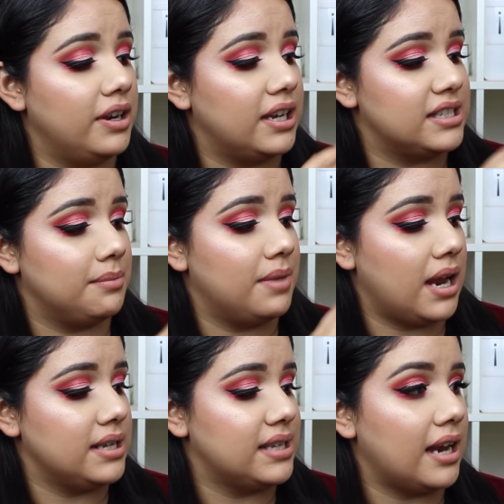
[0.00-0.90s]
it. Get some
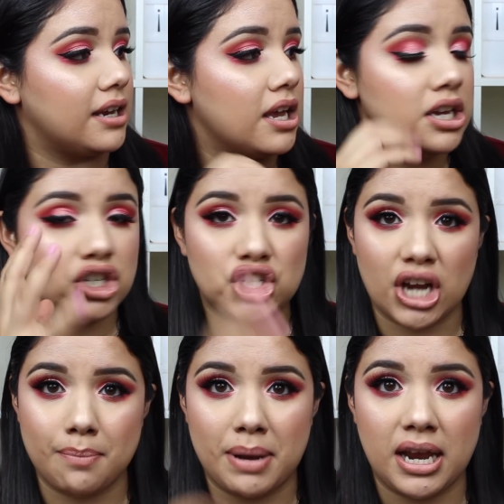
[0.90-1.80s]
nice like
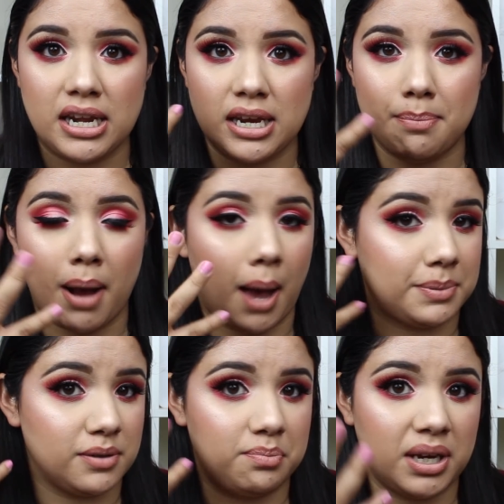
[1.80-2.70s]
champagne-y
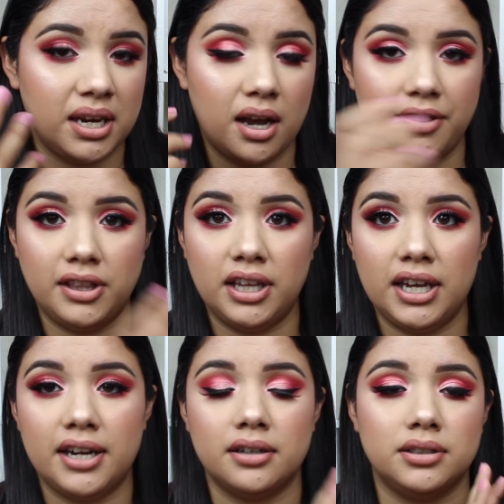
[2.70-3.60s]
pops of pink on the
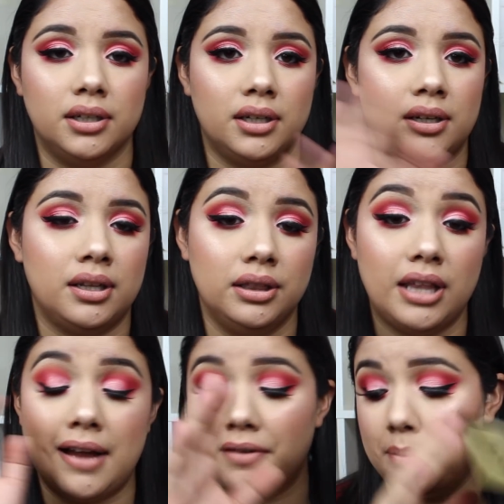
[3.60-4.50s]
lid. Ugh,
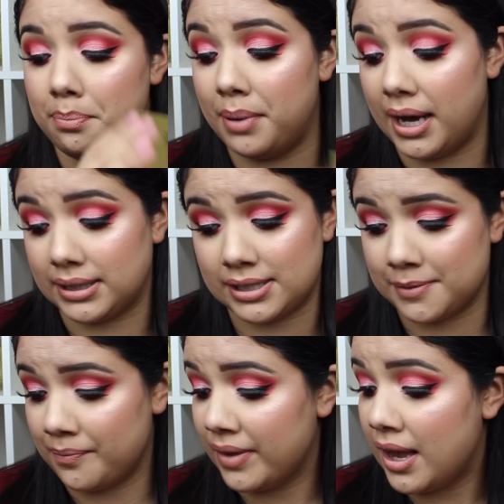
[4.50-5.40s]
love it.
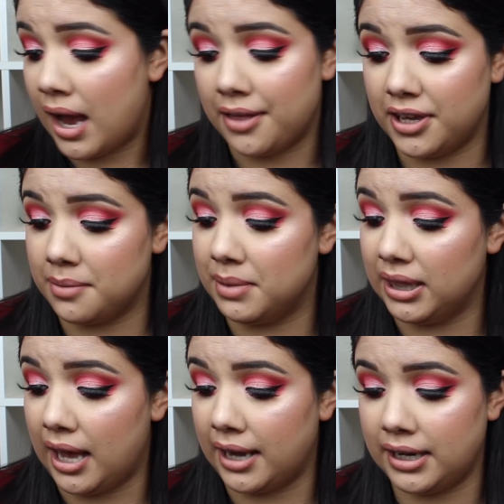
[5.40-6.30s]
But I think
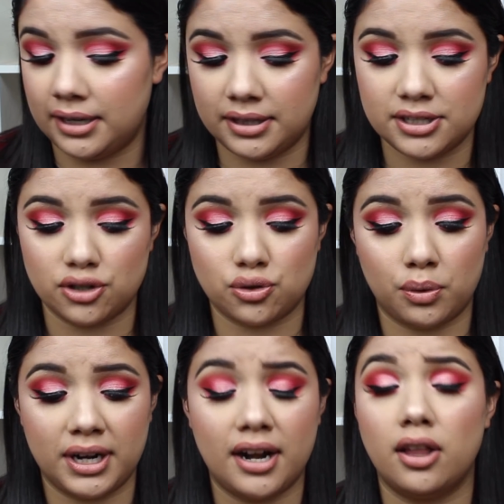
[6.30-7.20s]
Milani, these are
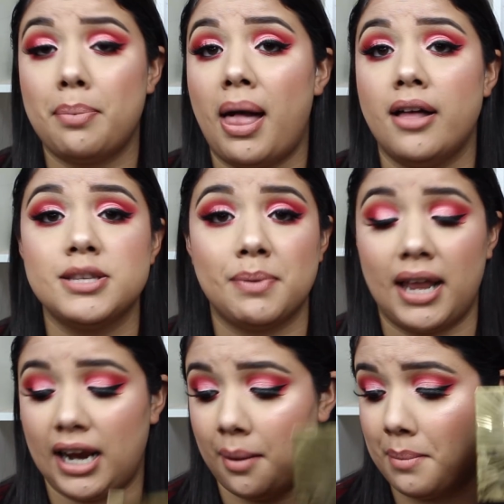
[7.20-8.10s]
$20 palettes, but
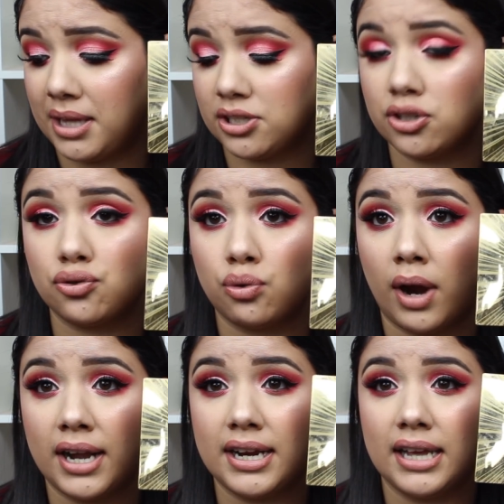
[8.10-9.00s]
like I mentioned,
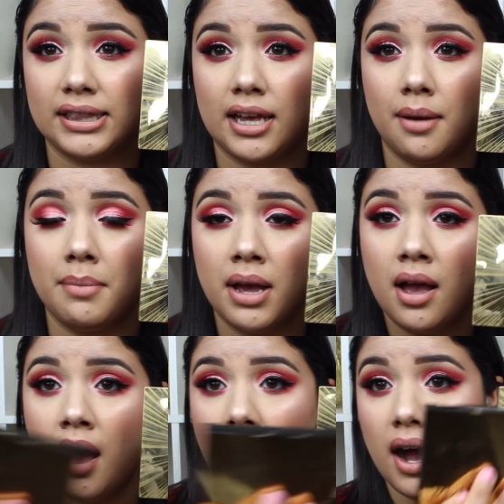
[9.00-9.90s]
try to get them
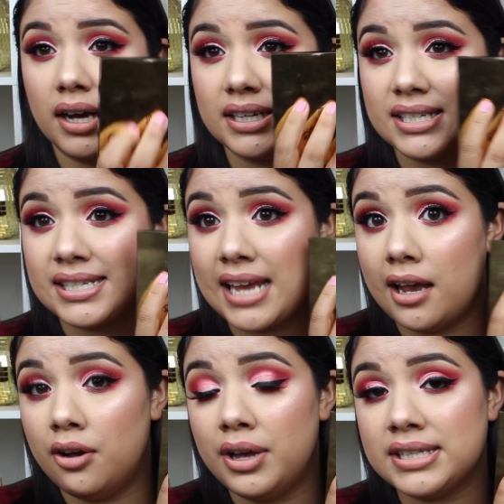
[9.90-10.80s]
on
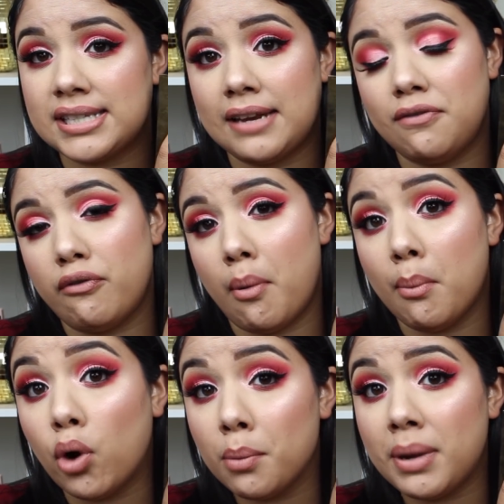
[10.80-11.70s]
sale and save even
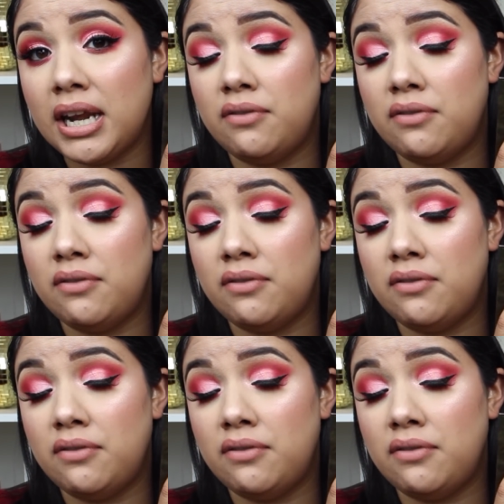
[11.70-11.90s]
more money